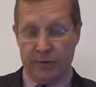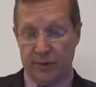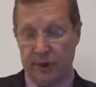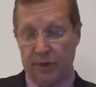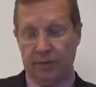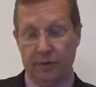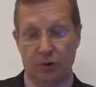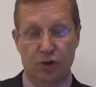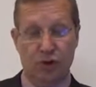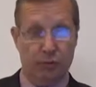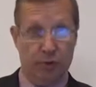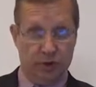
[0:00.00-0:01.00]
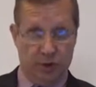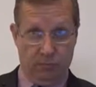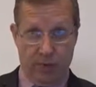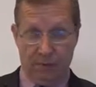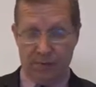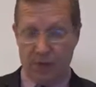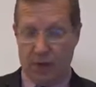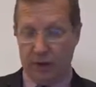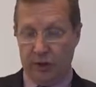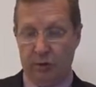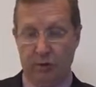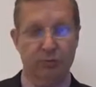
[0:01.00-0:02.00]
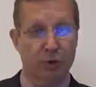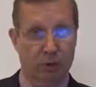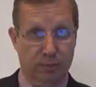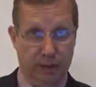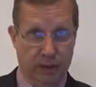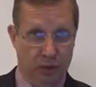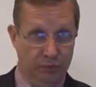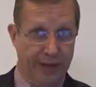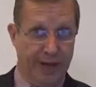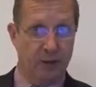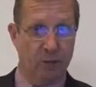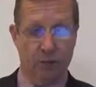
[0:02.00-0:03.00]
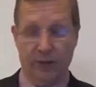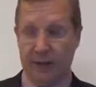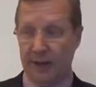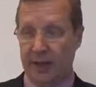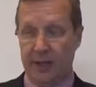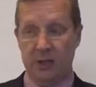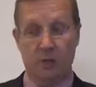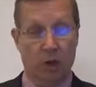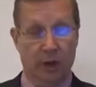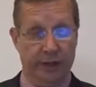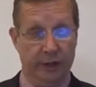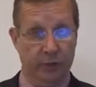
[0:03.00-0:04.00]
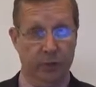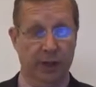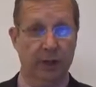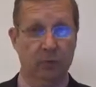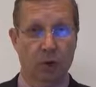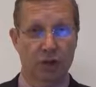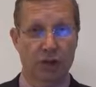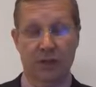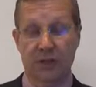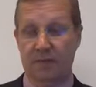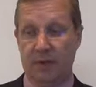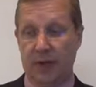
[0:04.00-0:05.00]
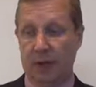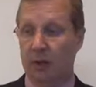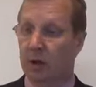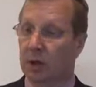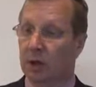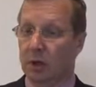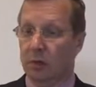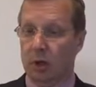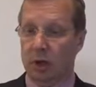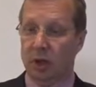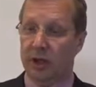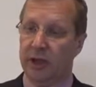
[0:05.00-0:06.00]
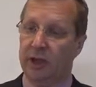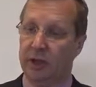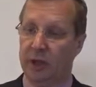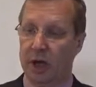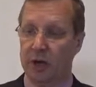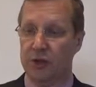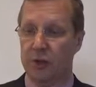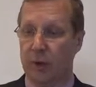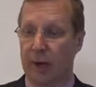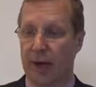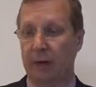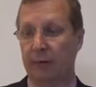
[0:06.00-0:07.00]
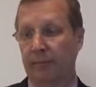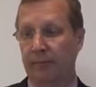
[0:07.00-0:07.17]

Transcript: The Fusion Realty website, you're probably on that already, that's why you are watching this video. I'd like you to go to our